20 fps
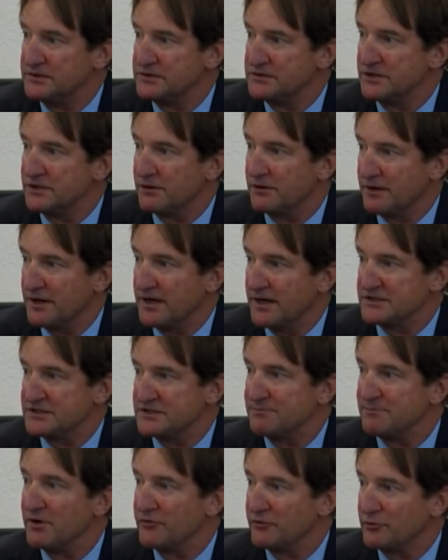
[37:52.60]
Tara had
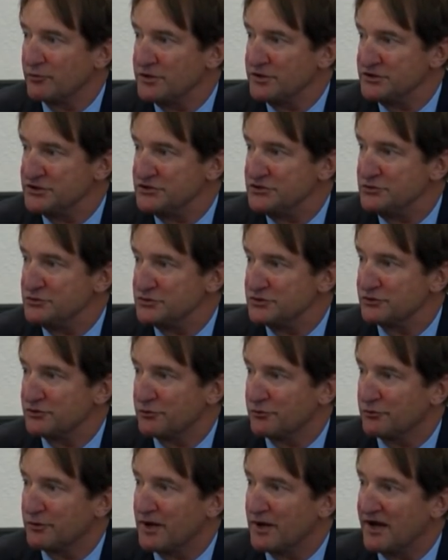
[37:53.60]
some other issues in
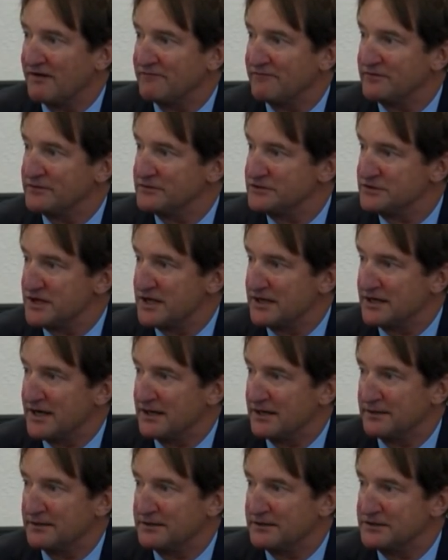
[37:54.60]
her life and had
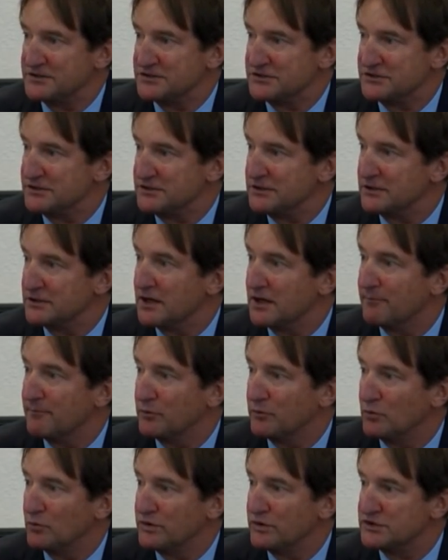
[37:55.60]
had an incident a
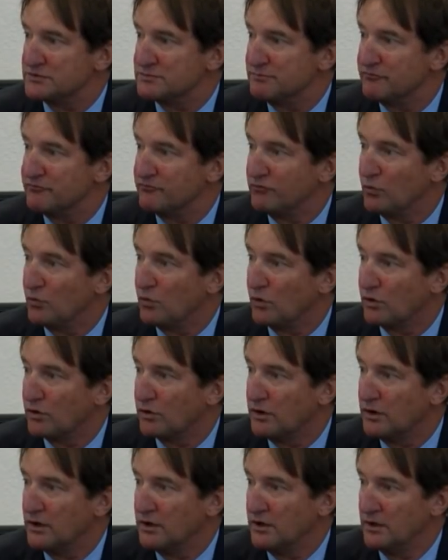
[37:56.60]
couple of weeks before,
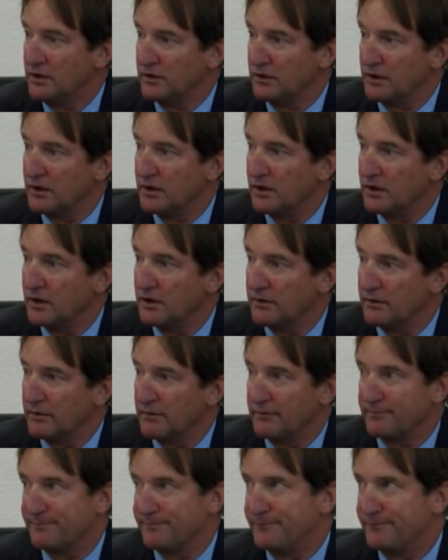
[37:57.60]
uh,
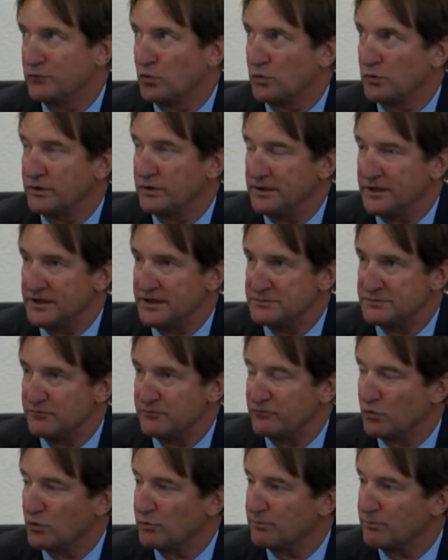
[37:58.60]
or 20 days
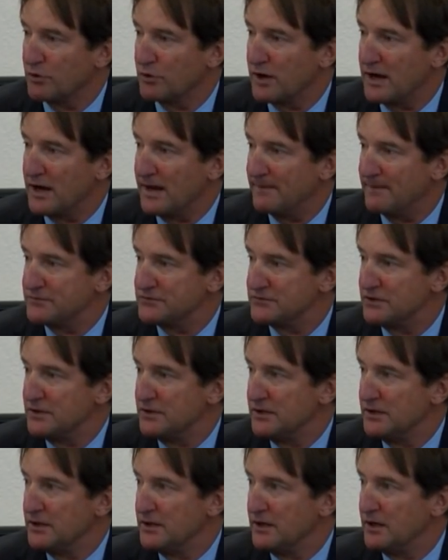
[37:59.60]
before perhaps,
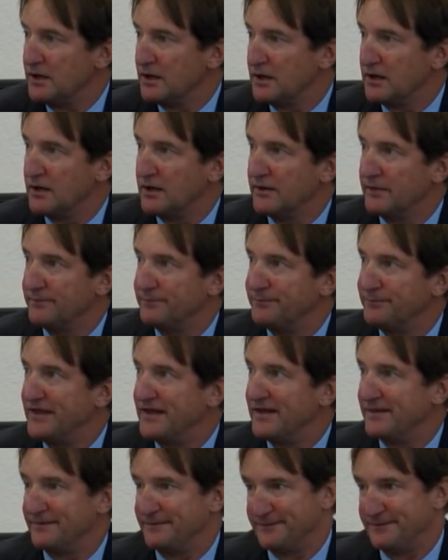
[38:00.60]
uh,
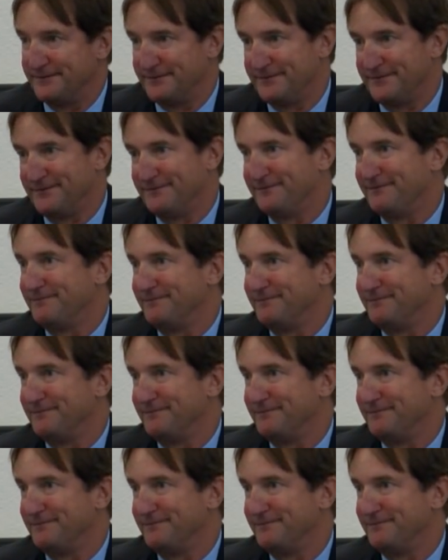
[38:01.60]
that